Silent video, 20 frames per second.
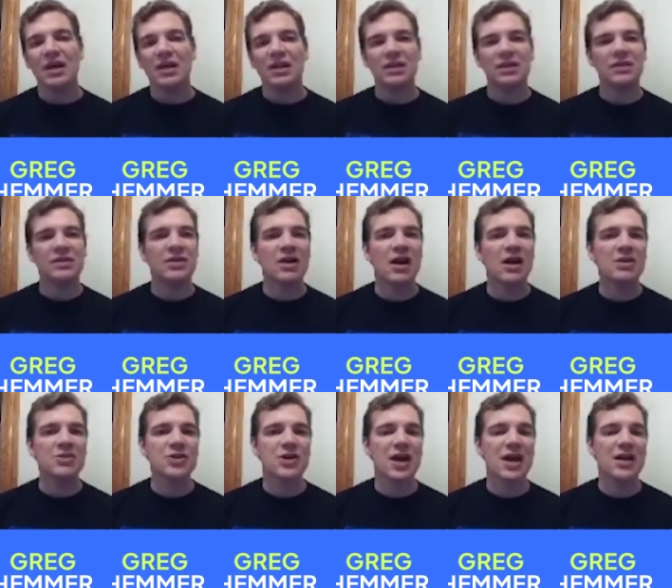In
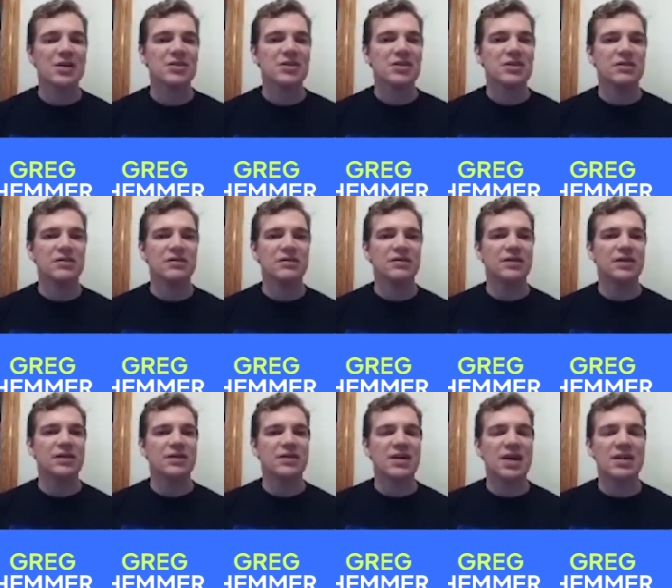contrast of
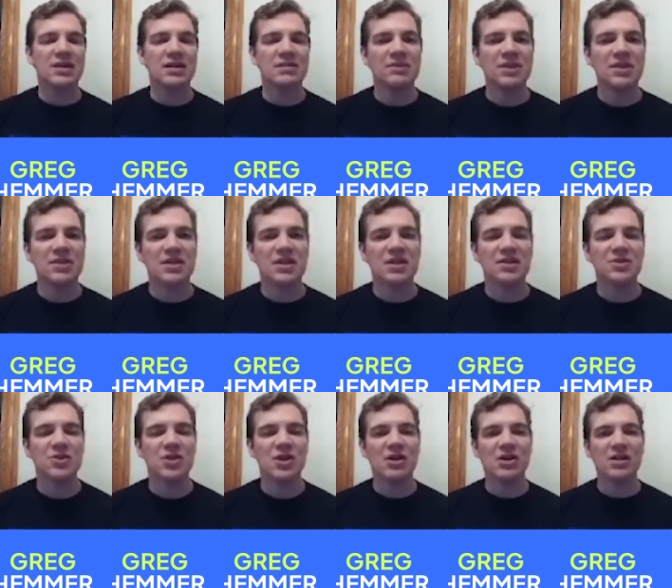a dynamic state
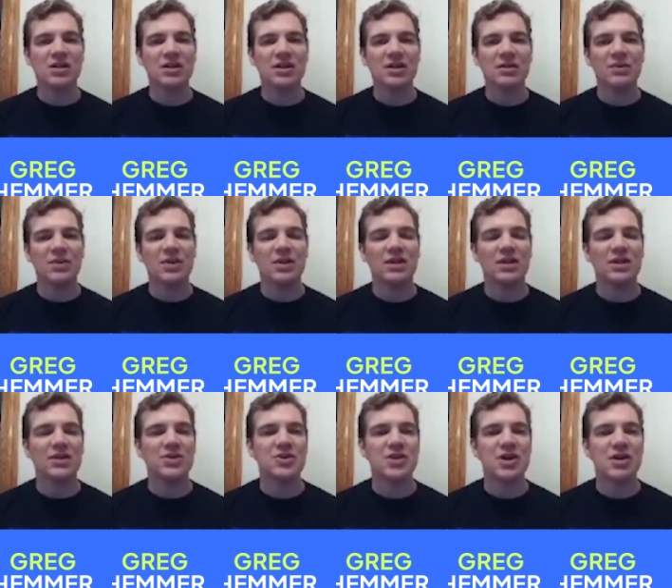sharded network
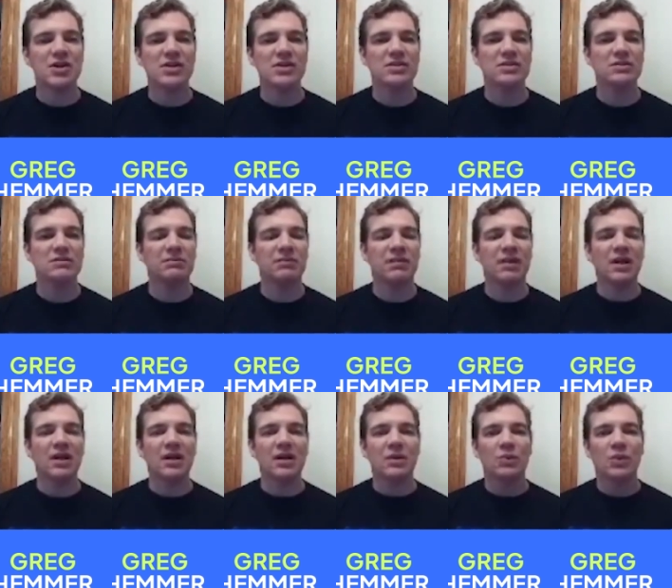like Shardeum,
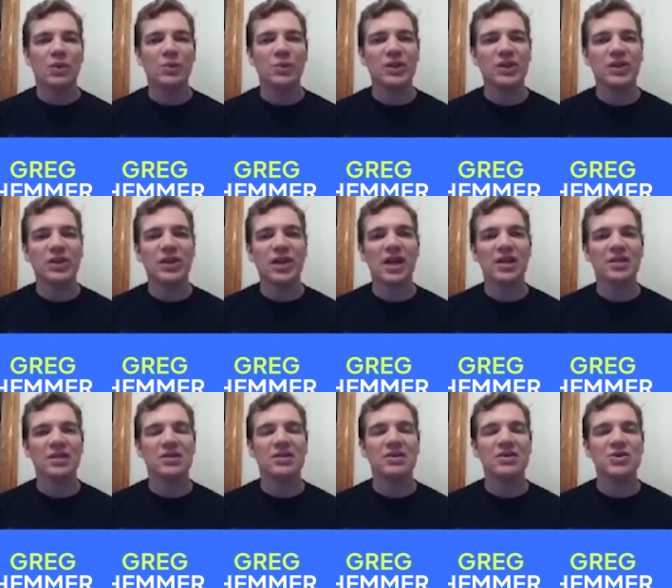when we look at
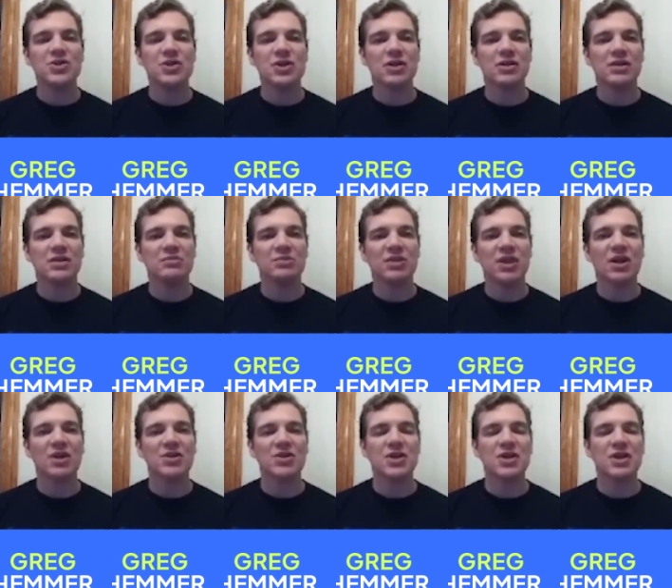an unsharded
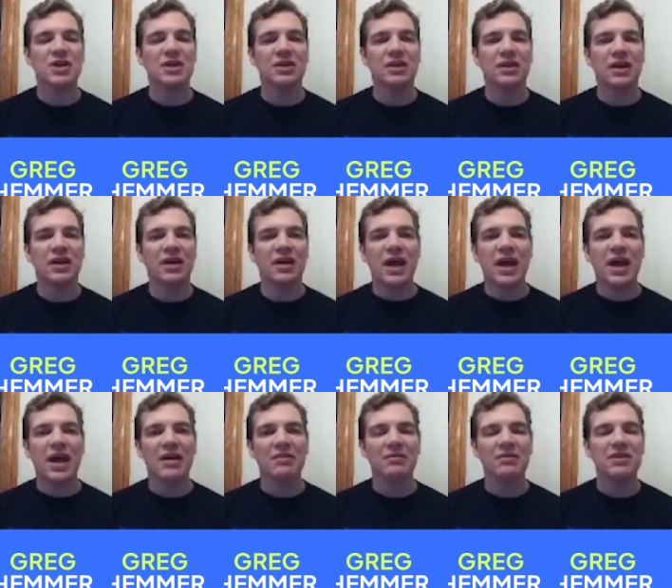blockchain,
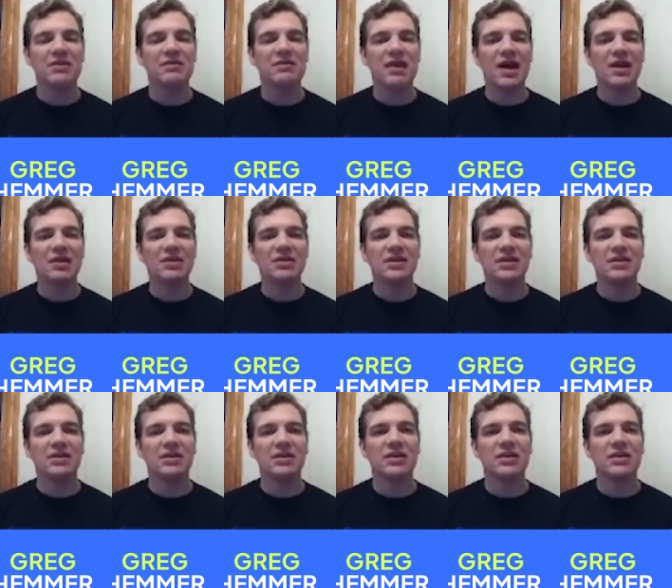every
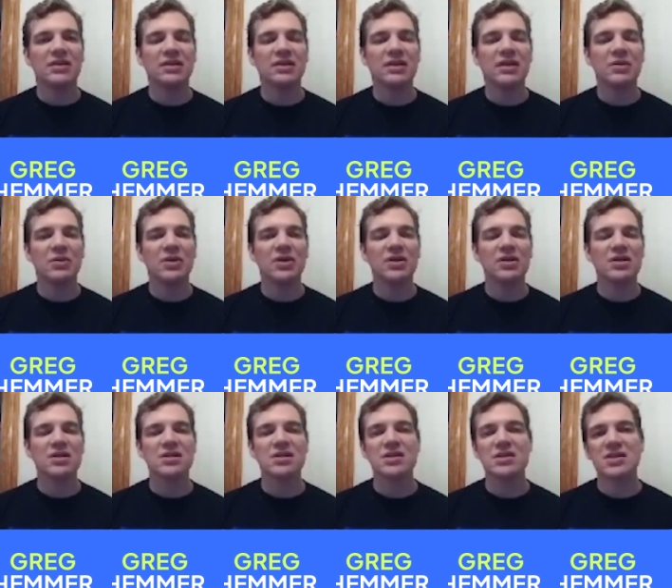validator in the network
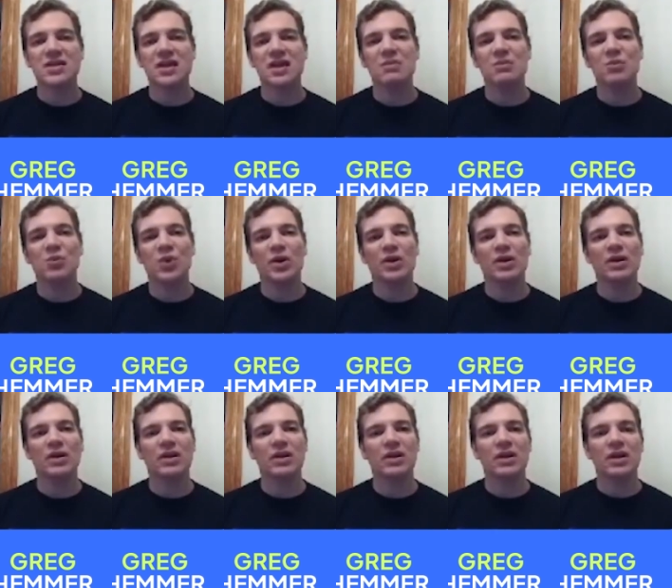does the same
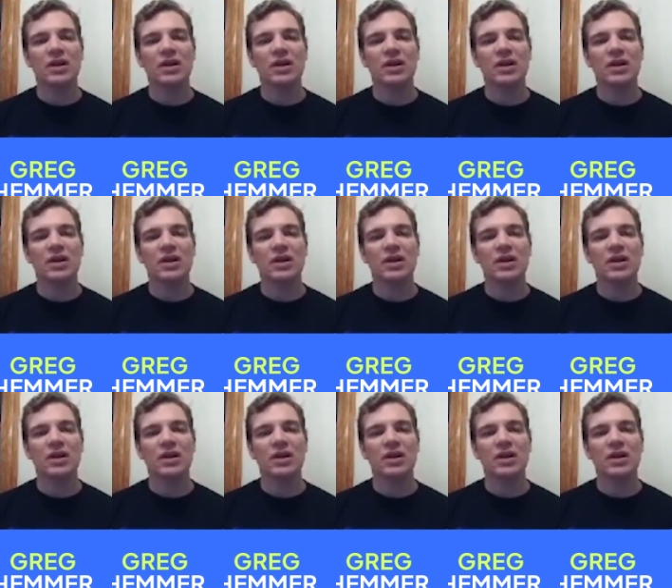work.